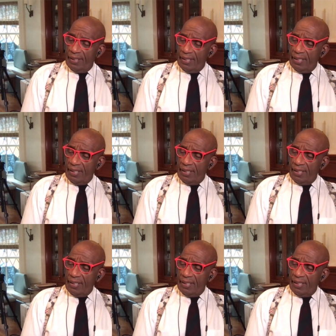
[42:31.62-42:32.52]

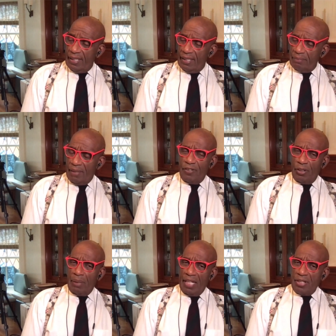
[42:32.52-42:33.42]
Uh, uh, I'm, I'm
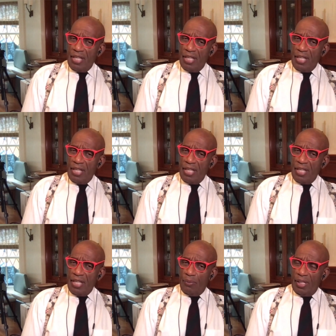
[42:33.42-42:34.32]
very blessed that way
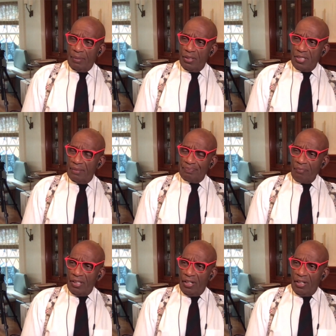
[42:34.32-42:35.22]
because, uh,
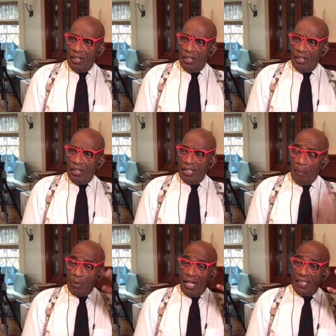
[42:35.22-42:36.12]
you know, I come up
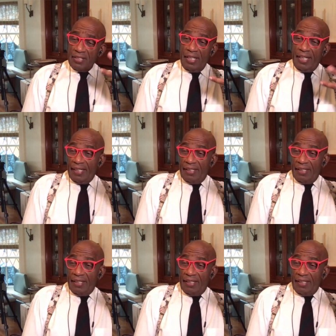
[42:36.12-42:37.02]
with ideas
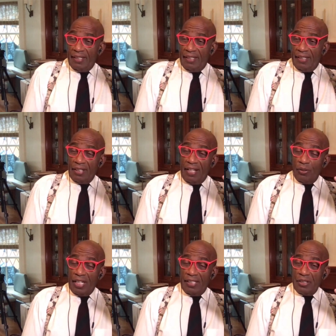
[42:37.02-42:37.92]
and you can have
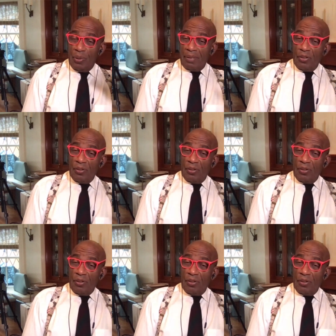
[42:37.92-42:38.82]
all the ideas you want, but
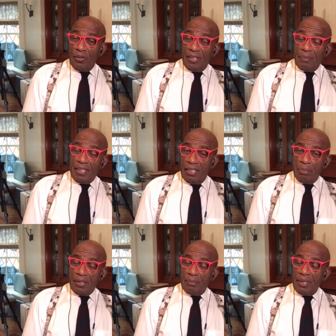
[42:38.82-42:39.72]
if you don't have anybody to
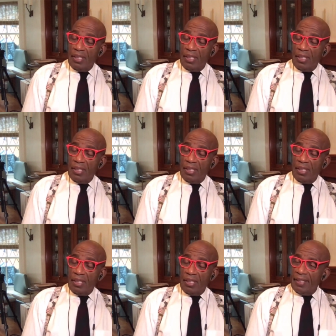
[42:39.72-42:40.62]
implement
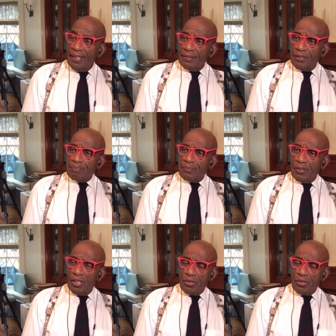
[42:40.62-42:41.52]
them, you're,
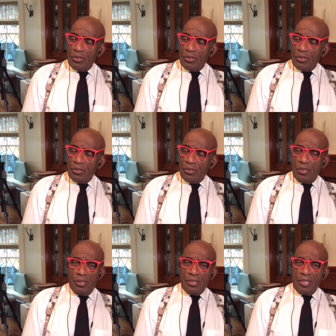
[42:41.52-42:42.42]
you're only as
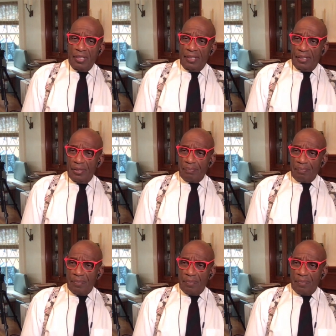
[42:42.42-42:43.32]
good as,
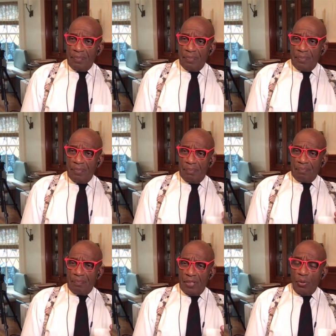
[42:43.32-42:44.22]
you know, the, the,
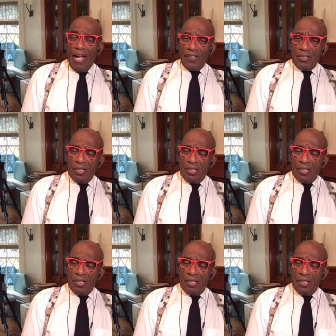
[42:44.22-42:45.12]
the graphics and
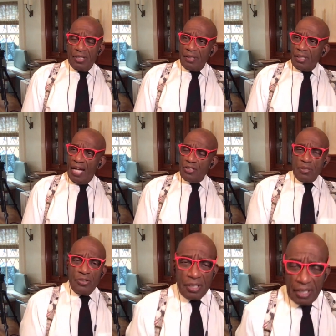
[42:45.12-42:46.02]
the, the
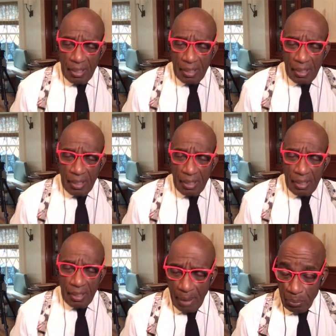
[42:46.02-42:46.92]
concepts that you can
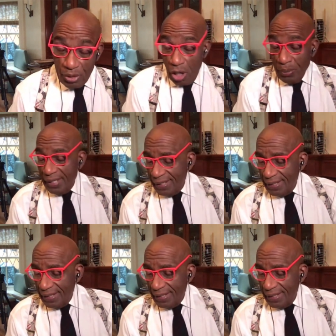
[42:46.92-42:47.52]
come up with. So